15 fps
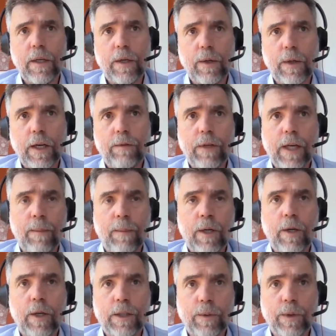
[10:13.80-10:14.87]
who are having
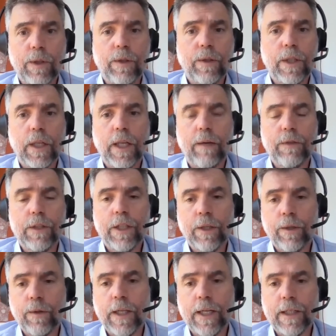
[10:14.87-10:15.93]
MRIs, we usually have a
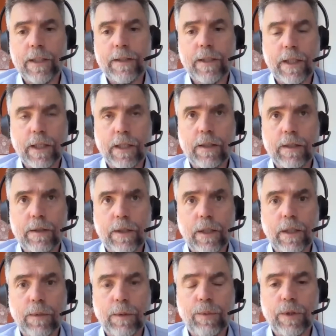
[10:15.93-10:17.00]
general anaesthetic, so to
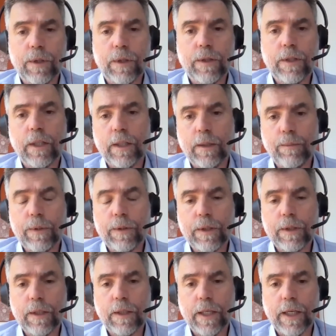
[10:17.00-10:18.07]
be put to sleep
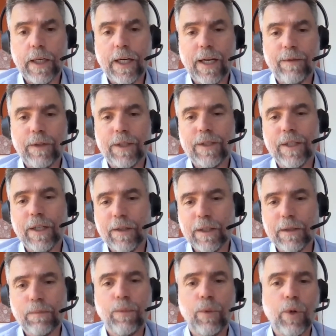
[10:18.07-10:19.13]
so that they can have it. So
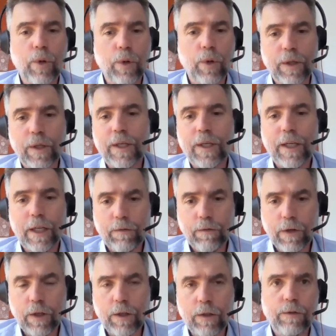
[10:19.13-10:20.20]
there's more
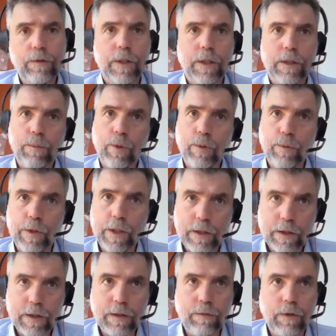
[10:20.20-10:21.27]
involved, there's more
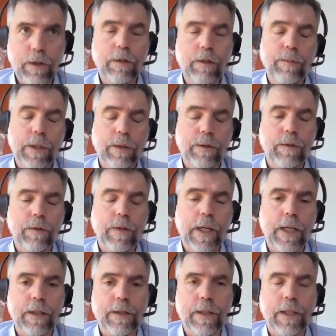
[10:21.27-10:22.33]
risks involved because of the
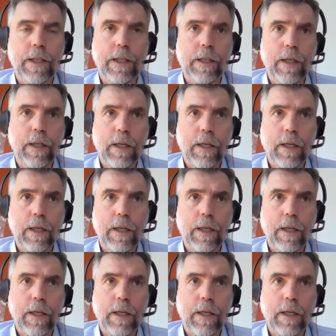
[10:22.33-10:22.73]
anaesthetic.